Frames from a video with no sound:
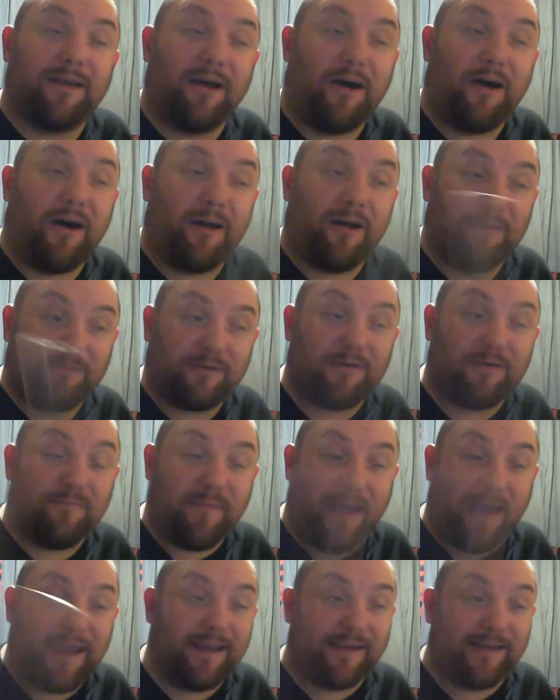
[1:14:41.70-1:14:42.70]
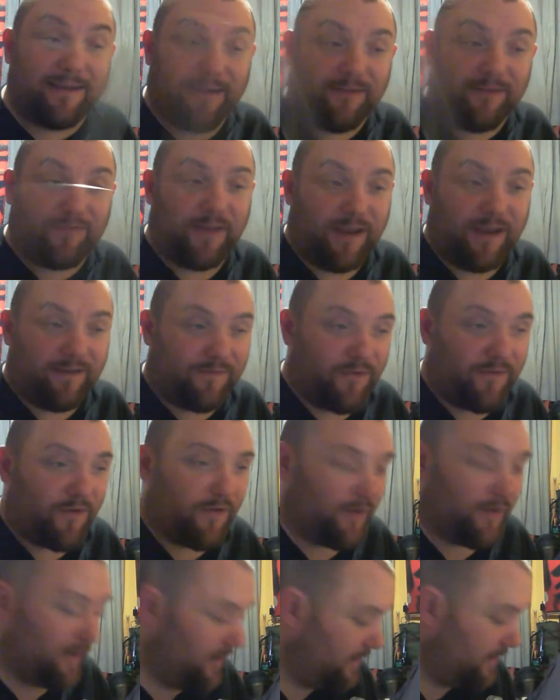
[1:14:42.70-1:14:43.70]
I can make a thing
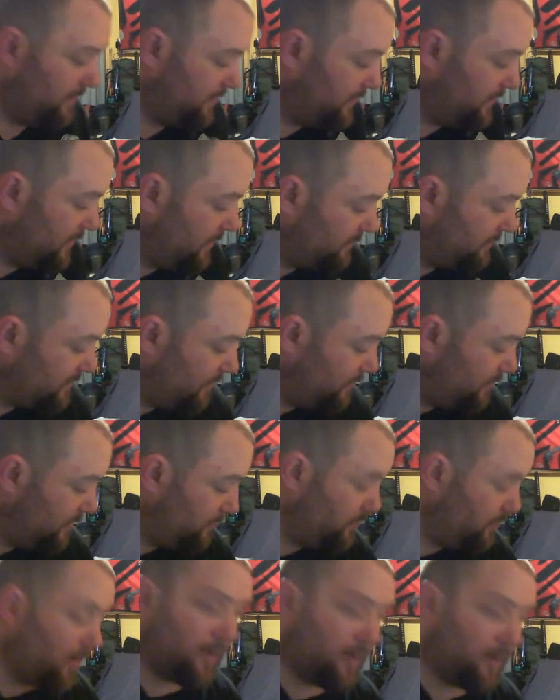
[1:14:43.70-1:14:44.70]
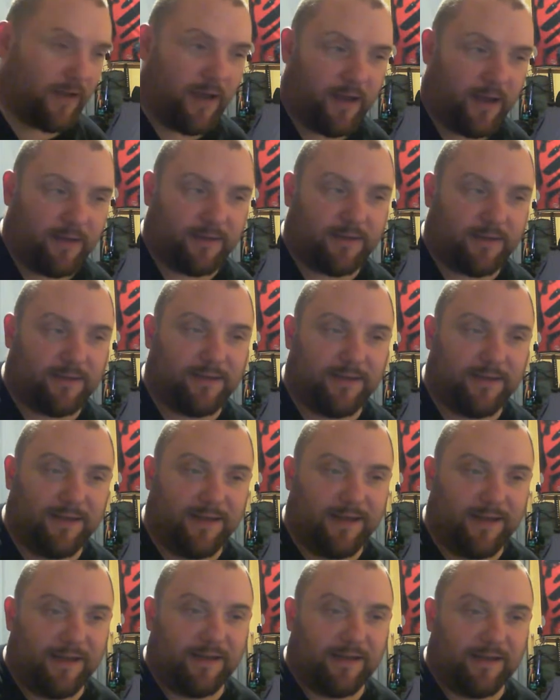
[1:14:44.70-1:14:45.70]
for you. You know, some of the products,
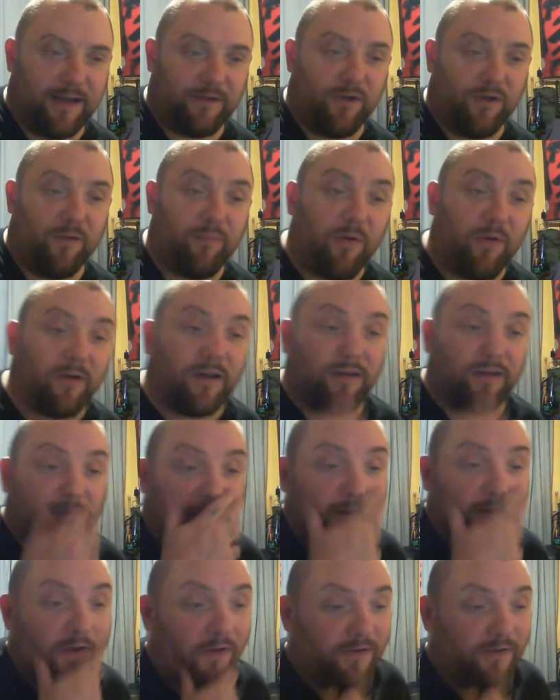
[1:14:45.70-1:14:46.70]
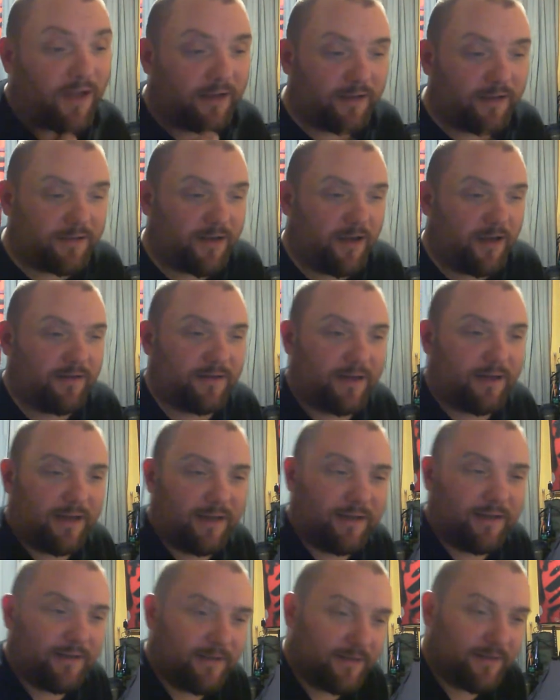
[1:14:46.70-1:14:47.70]
they do products, but I've not done designs in
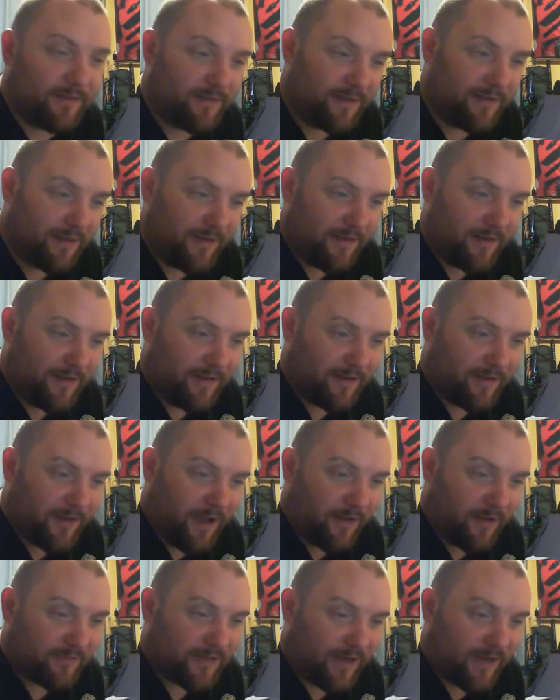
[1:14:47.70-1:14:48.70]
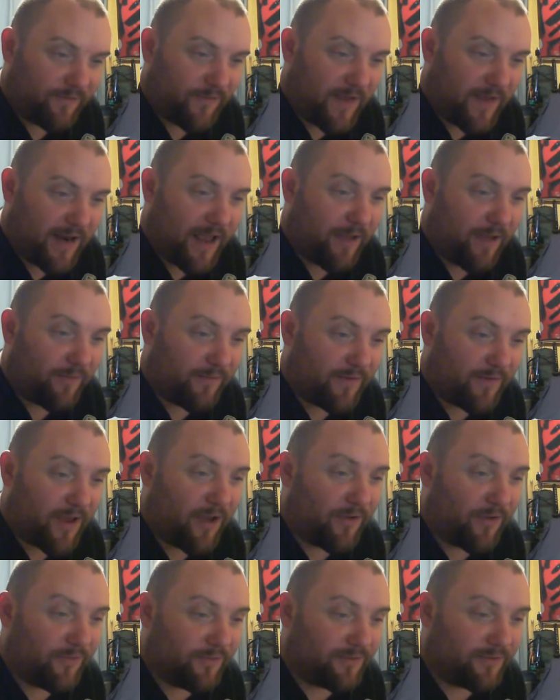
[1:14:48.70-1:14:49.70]
it. Carl said, fell out with
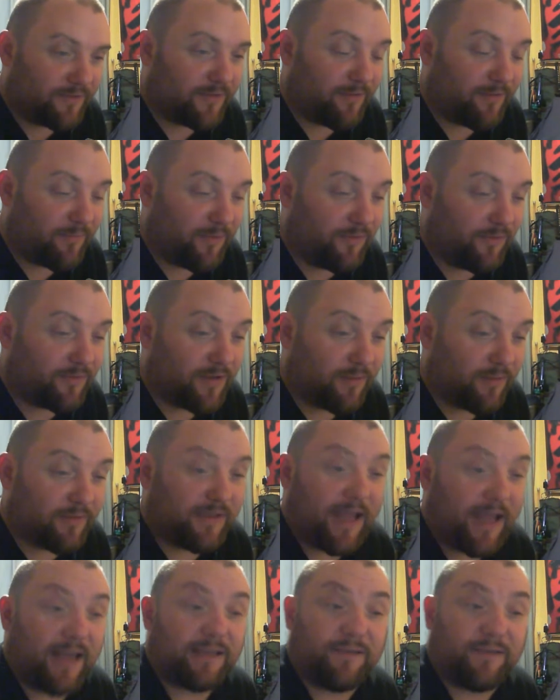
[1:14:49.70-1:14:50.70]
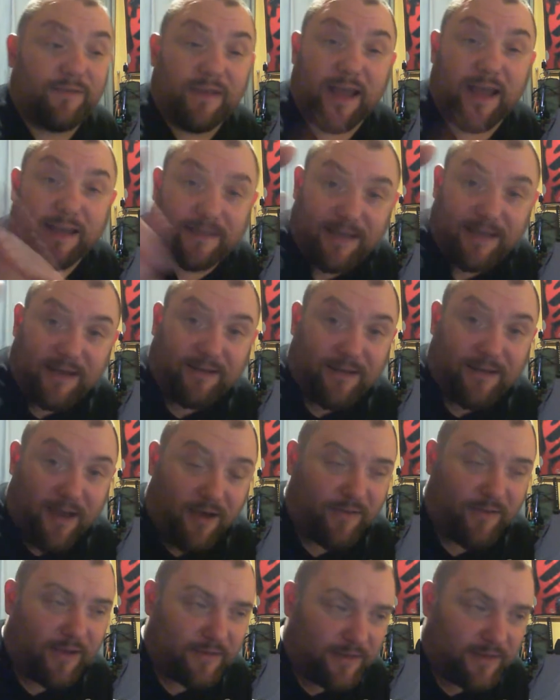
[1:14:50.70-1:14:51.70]
loads to boost up. That's it,
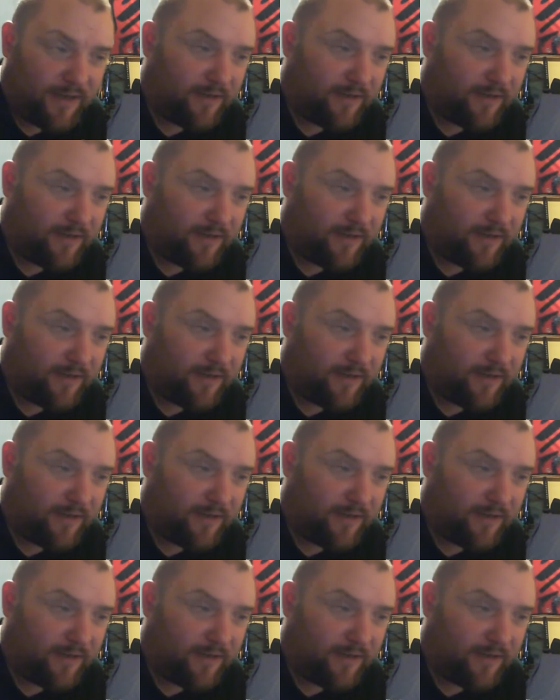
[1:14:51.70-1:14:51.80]
Carl.